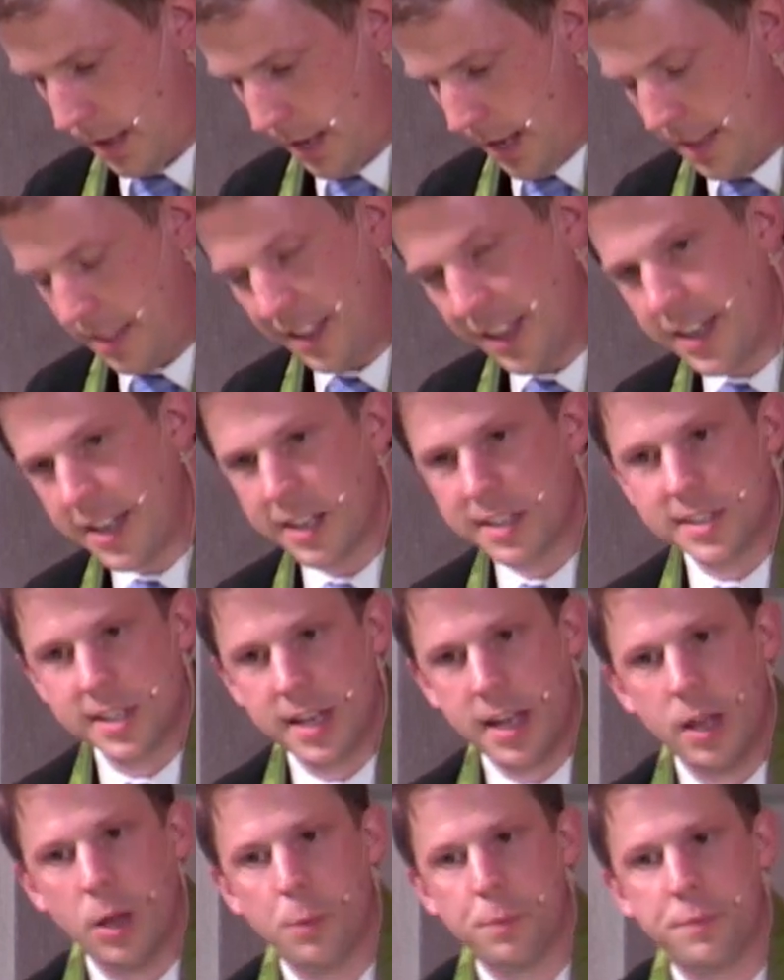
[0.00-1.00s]
I think it's a
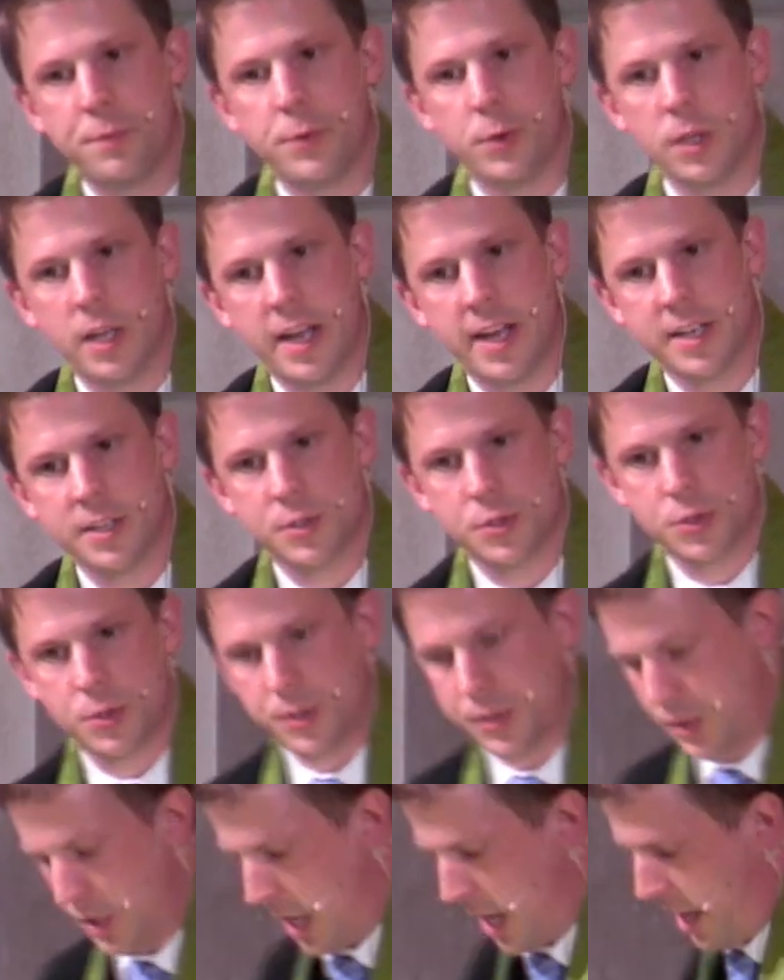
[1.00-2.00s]
helpful
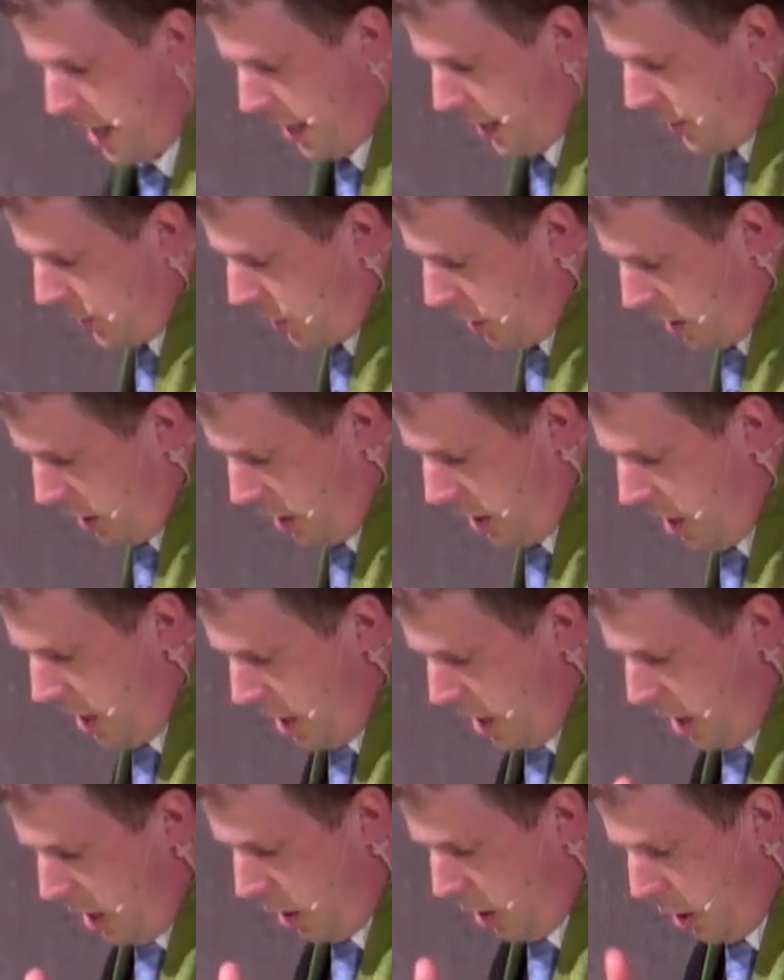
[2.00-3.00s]
exercise, a,
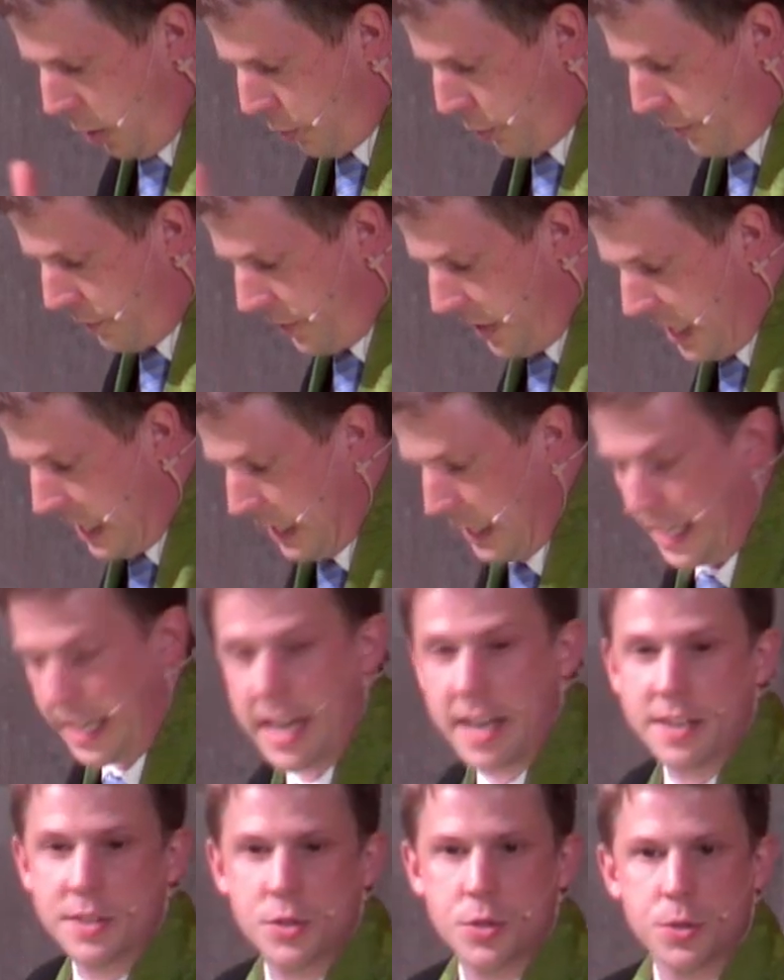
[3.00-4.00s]
a, revealing
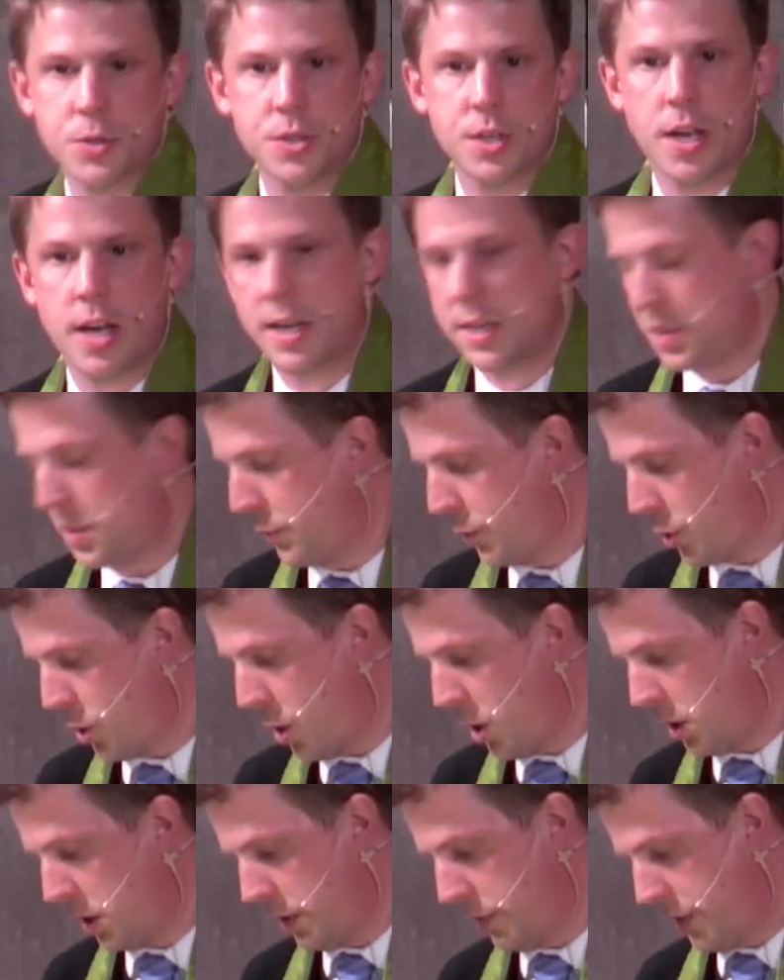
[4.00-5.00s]
exercise for
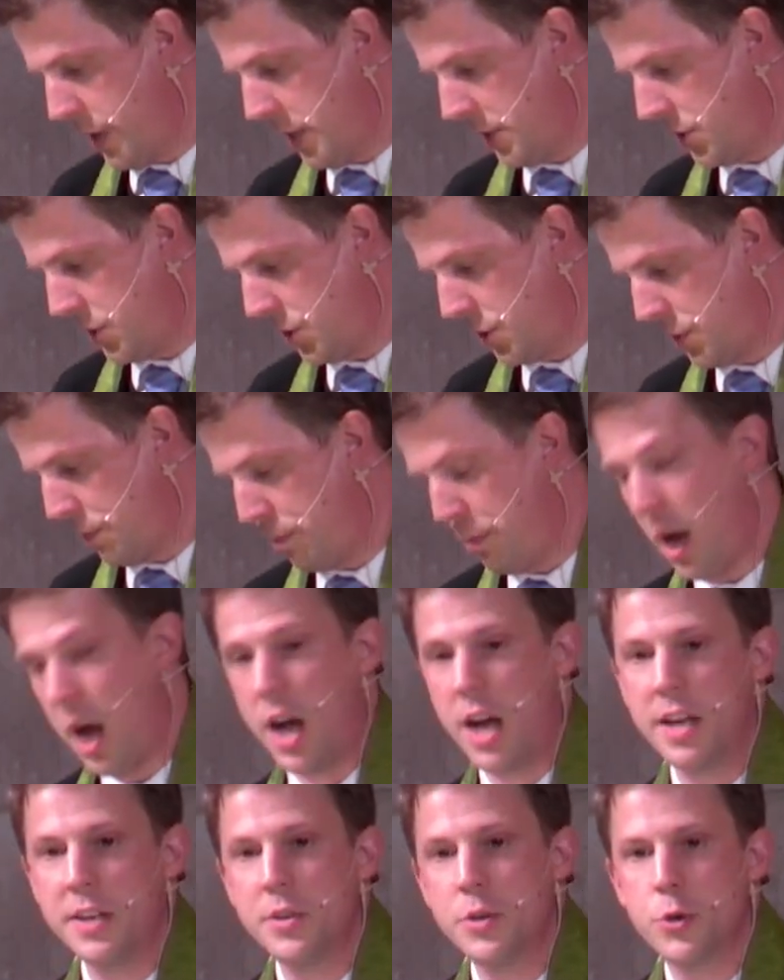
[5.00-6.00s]
all of us to
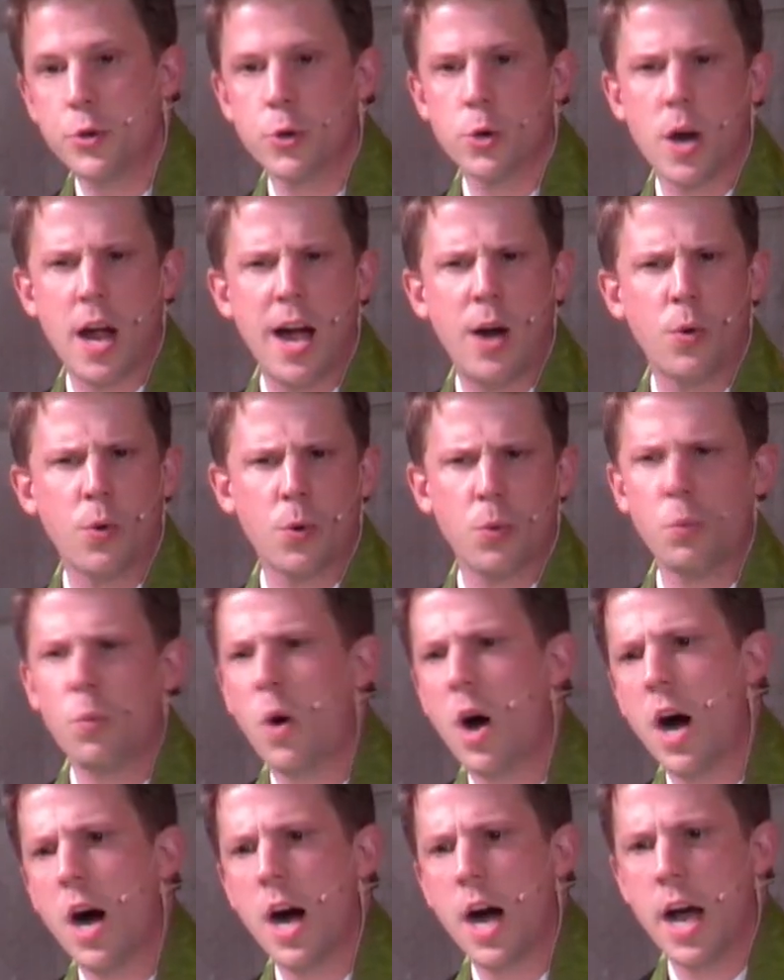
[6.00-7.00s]
ponder our
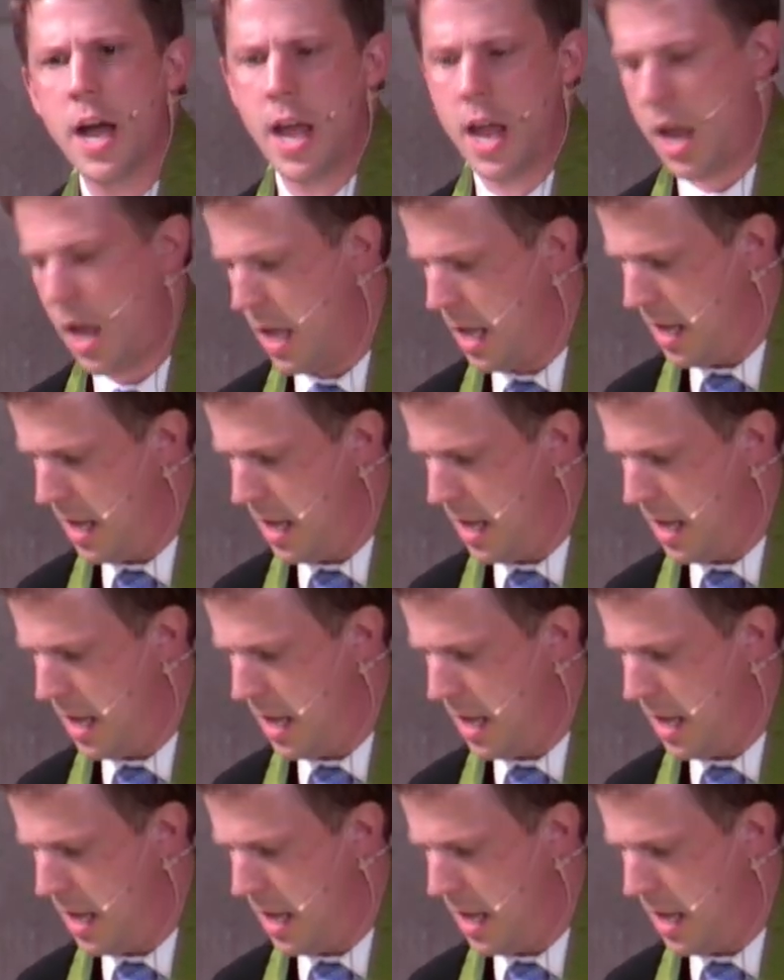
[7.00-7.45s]
why.